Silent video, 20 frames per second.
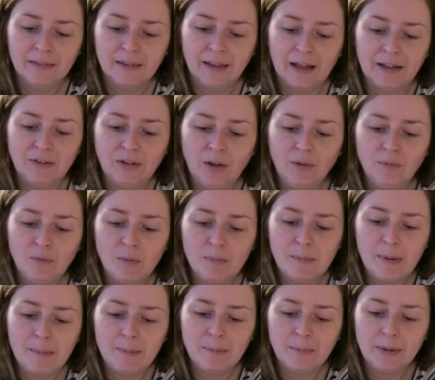I don't
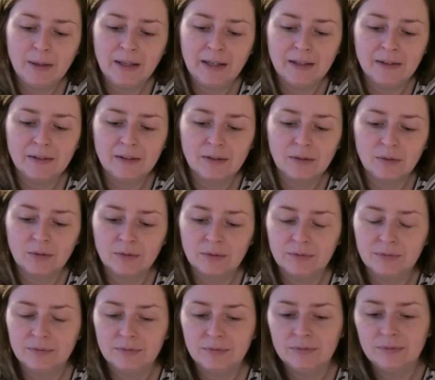remember his sort of